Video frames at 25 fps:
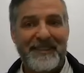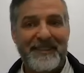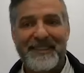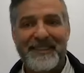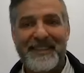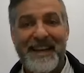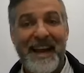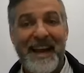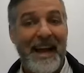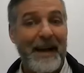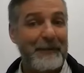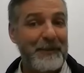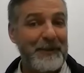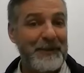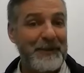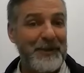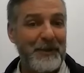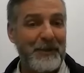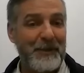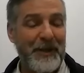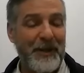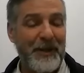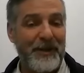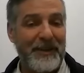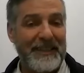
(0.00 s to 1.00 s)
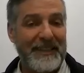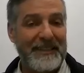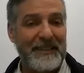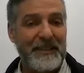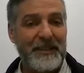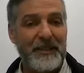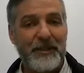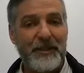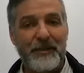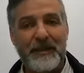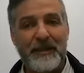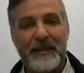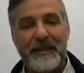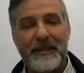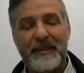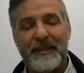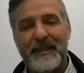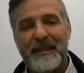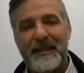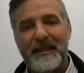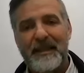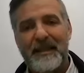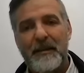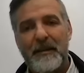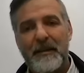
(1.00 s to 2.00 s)
It happens to be our industry,
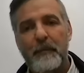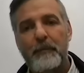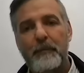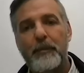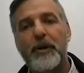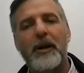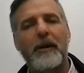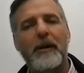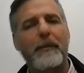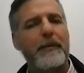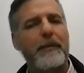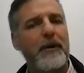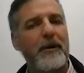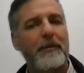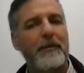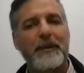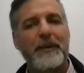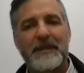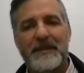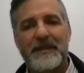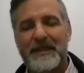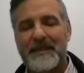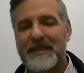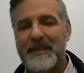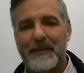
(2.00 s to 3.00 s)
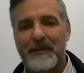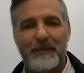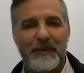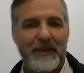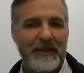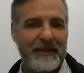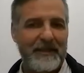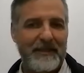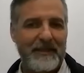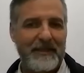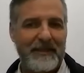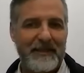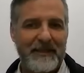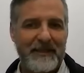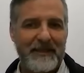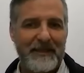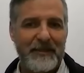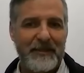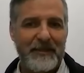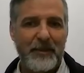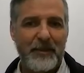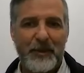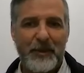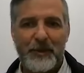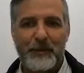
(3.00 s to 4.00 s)
but our purpose is something
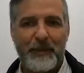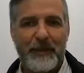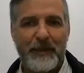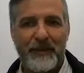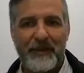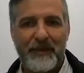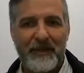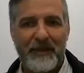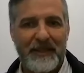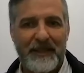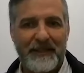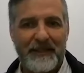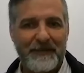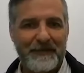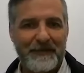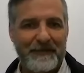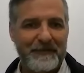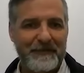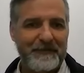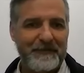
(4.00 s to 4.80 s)
so much bigger than it.